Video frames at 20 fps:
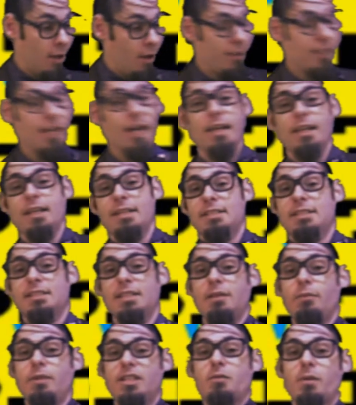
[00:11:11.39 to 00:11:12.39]
Okay, let's
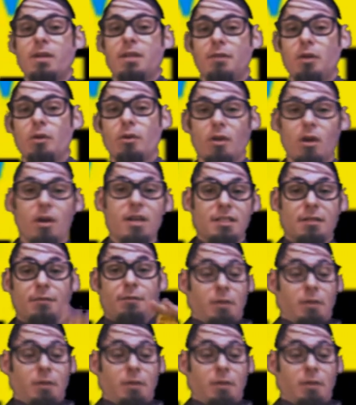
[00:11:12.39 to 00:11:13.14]
see which one of you guys